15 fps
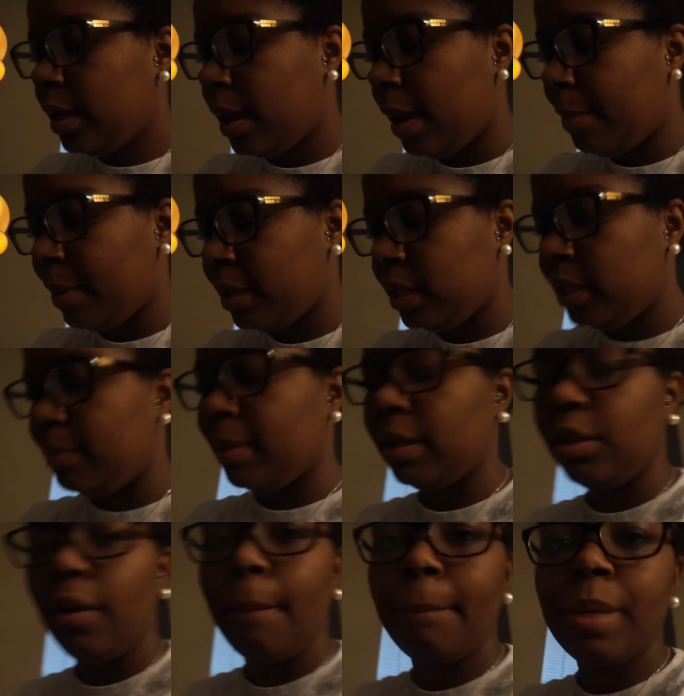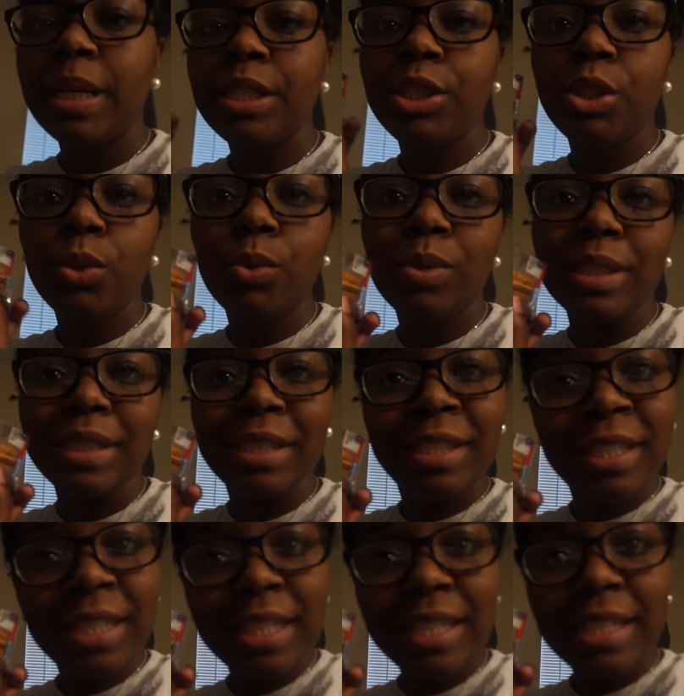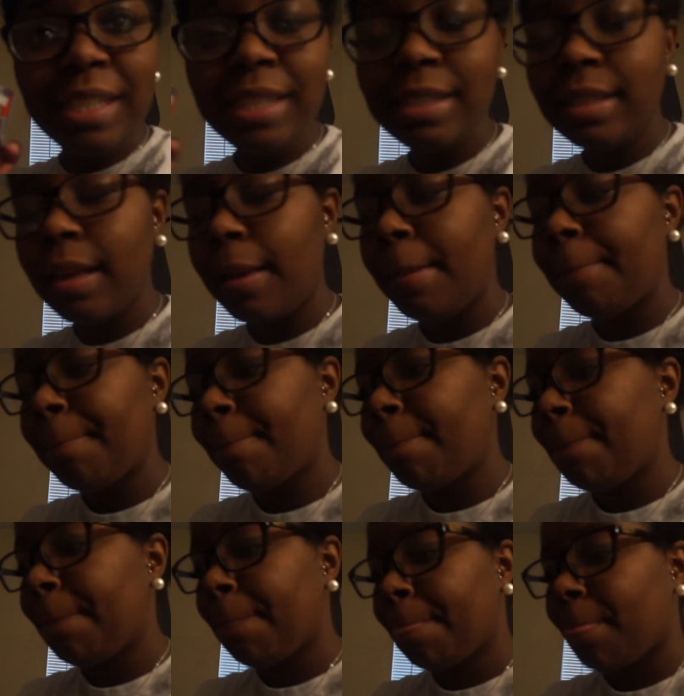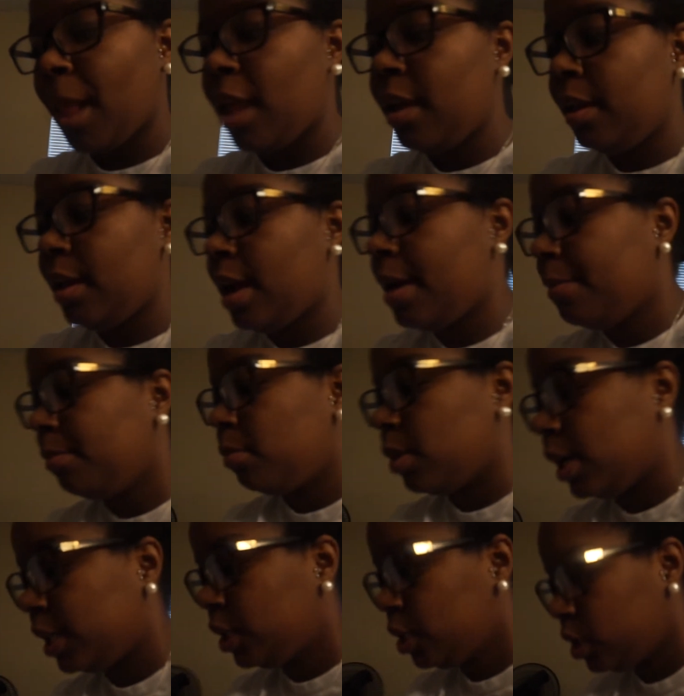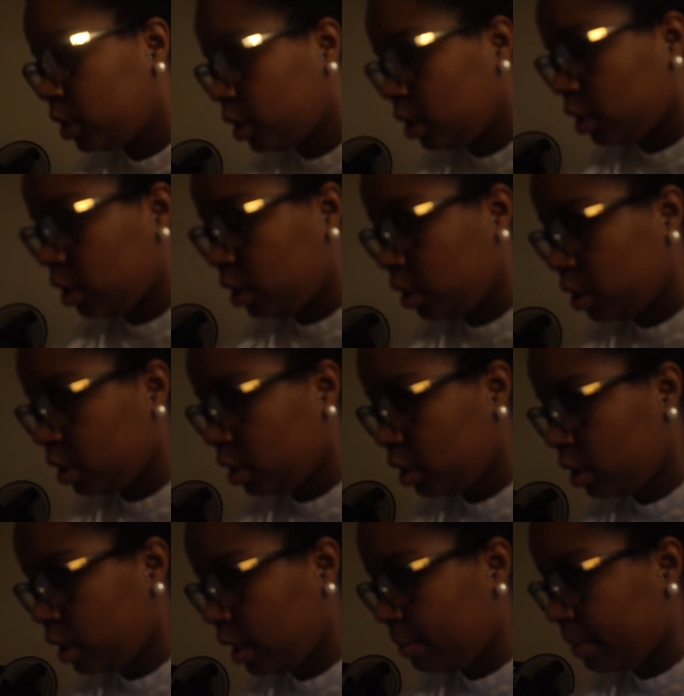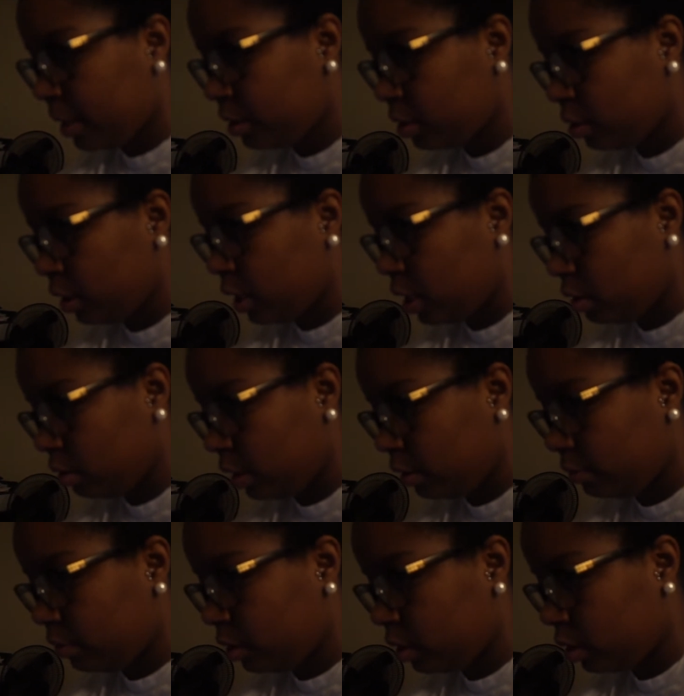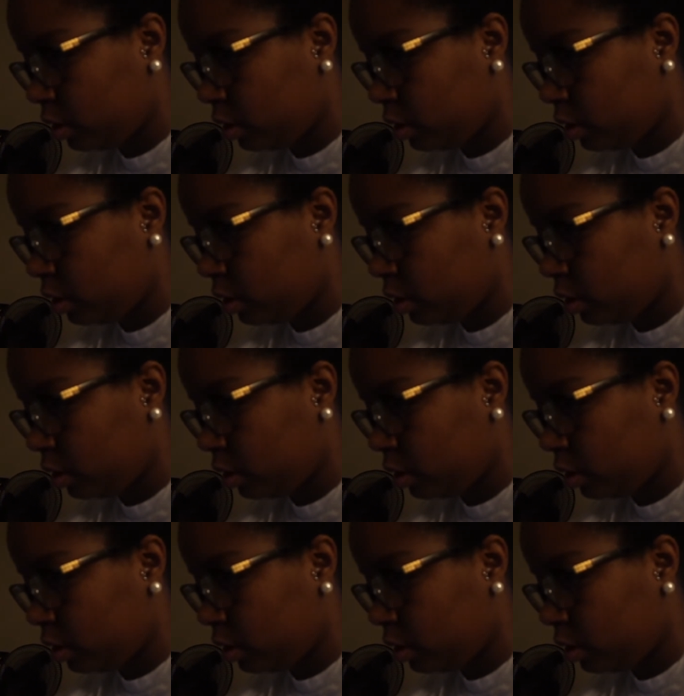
I'm about to eat my little pretzels and cheese. And I'm watching, I'm about to get on Netflix.